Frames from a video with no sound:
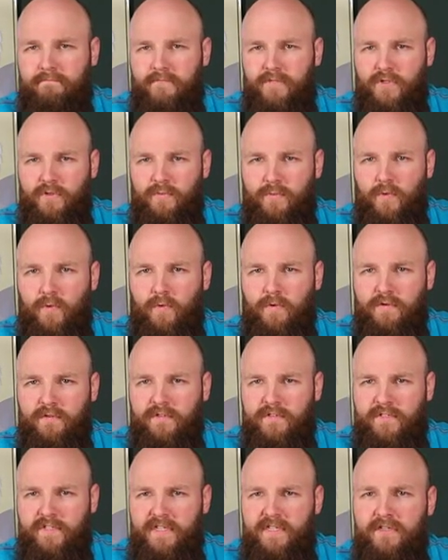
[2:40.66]
some old
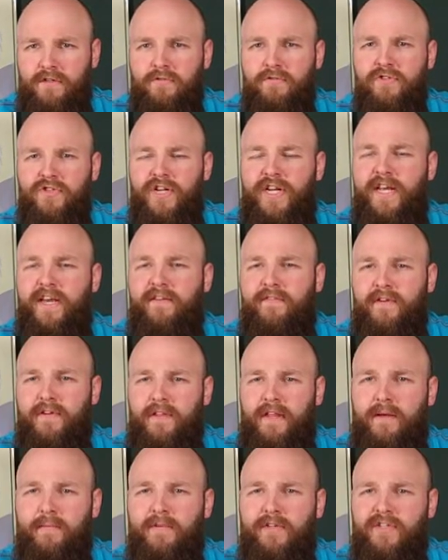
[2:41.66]
citroen genever,
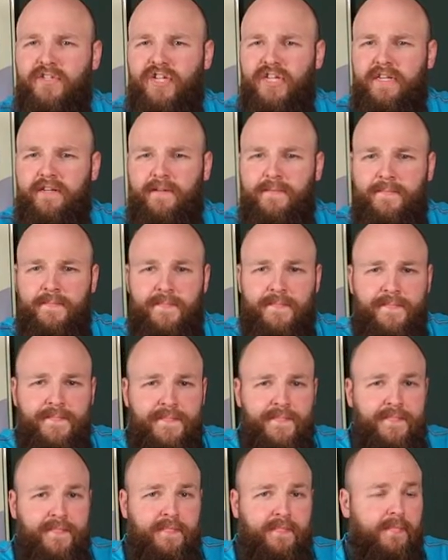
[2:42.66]
lemon gin.
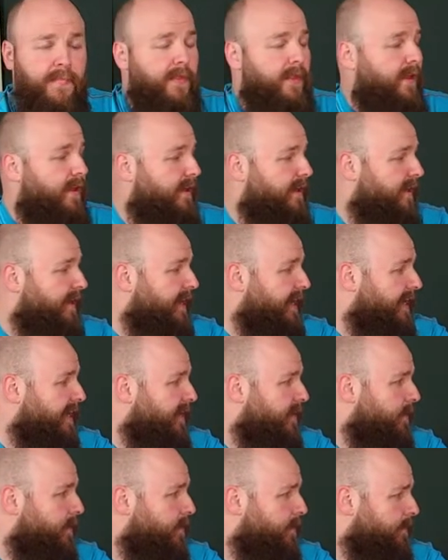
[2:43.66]

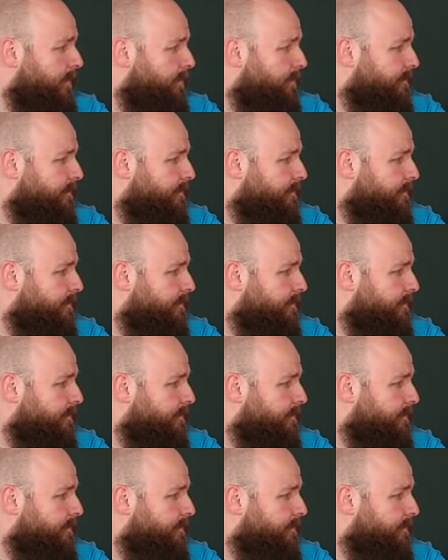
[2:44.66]
Anywho,